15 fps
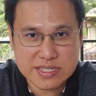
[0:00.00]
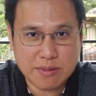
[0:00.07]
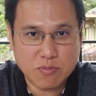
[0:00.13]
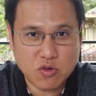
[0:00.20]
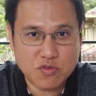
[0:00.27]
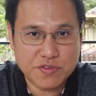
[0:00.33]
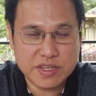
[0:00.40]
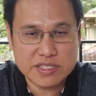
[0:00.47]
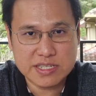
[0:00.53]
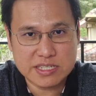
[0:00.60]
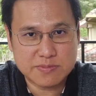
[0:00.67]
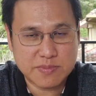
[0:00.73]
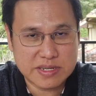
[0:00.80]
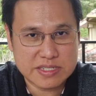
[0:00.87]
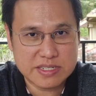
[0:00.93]
some movies,
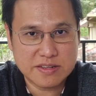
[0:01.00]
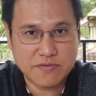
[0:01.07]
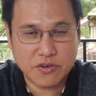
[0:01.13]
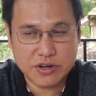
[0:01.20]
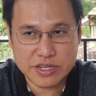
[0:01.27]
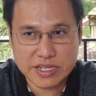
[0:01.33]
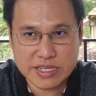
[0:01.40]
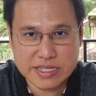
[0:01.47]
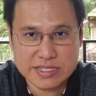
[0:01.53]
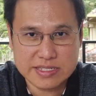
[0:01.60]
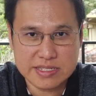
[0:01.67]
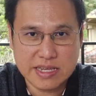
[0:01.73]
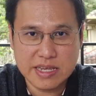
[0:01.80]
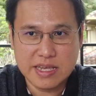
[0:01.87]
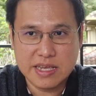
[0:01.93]
especially for the kids.